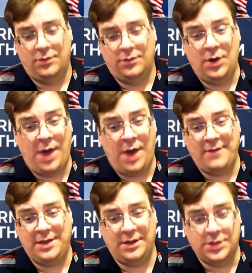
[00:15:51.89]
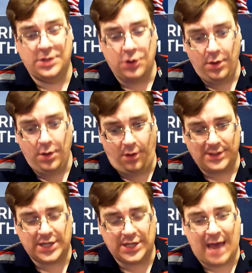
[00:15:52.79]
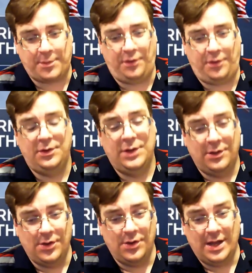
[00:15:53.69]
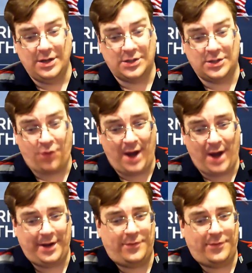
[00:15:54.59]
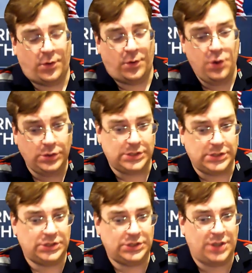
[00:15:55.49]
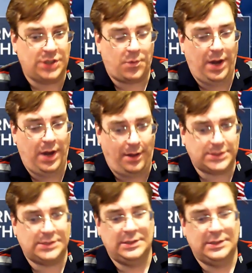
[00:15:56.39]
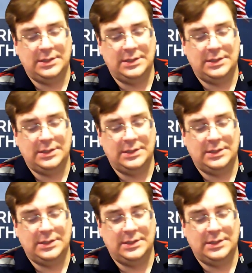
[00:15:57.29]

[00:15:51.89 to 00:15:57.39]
We don't have anything to do with all this capital. It's crying out for usage somewhere else.